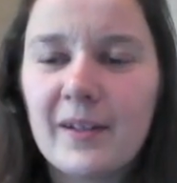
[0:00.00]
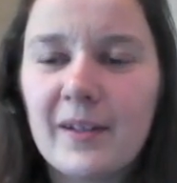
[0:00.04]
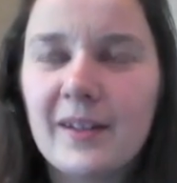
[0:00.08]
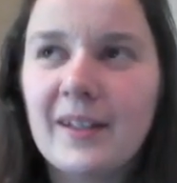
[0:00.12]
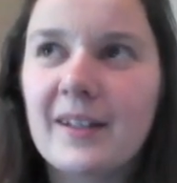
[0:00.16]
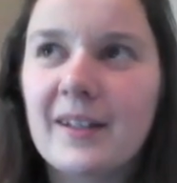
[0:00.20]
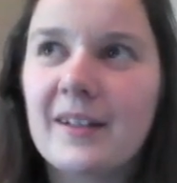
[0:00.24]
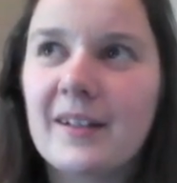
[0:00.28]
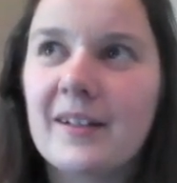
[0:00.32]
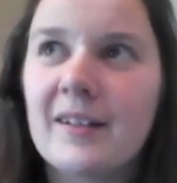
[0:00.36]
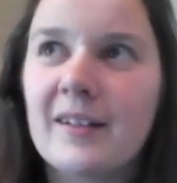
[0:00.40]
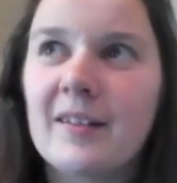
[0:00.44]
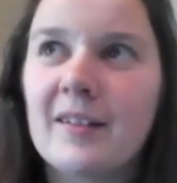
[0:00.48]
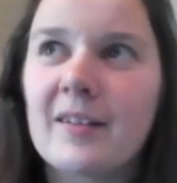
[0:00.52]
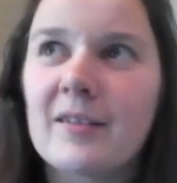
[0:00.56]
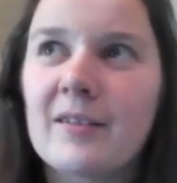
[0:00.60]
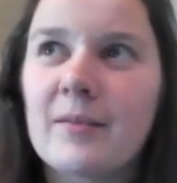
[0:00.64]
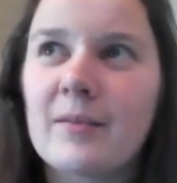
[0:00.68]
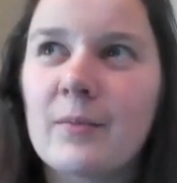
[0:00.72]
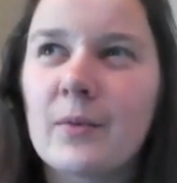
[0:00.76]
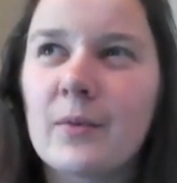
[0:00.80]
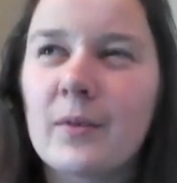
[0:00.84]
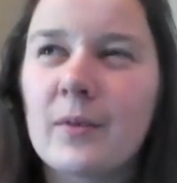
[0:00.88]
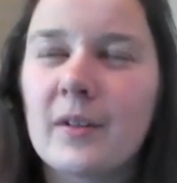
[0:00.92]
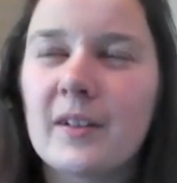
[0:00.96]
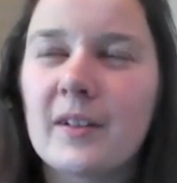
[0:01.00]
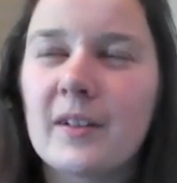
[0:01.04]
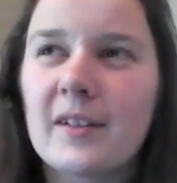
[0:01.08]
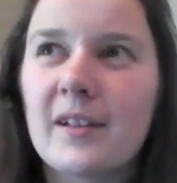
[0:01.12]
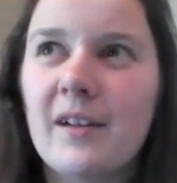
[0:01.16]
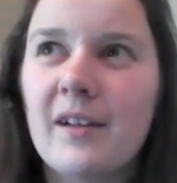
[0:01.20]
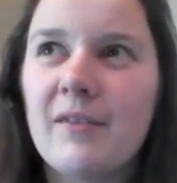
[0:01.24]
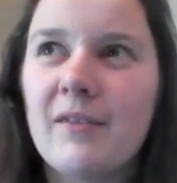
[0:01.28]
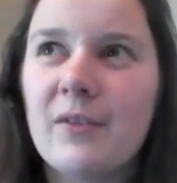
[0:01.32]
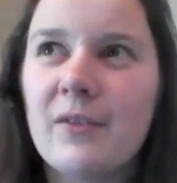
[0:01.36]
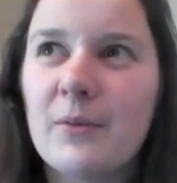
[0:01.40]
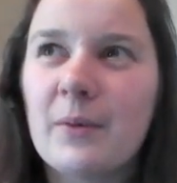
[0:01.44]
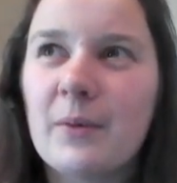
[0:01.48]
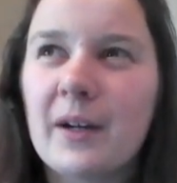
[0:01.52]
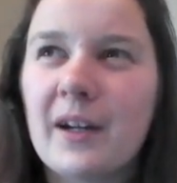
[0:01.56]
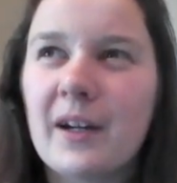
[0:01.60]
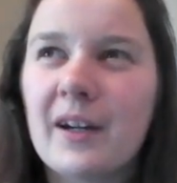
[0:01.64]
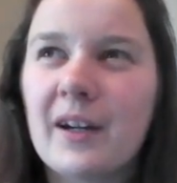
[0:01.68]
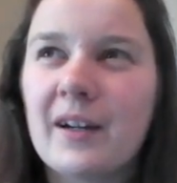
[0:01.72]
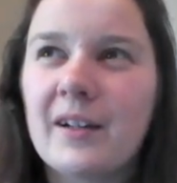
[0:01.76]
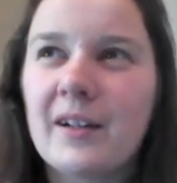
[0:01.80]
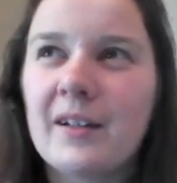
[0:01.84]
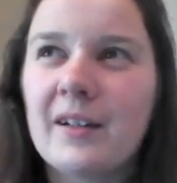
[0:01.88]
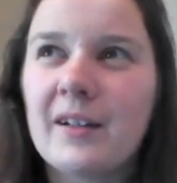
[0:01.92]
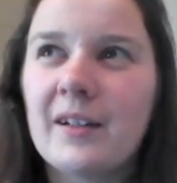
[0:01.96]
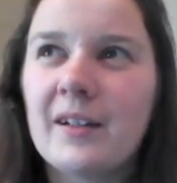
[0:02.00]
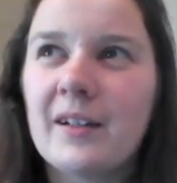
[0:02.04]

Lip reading: like a little more self-aware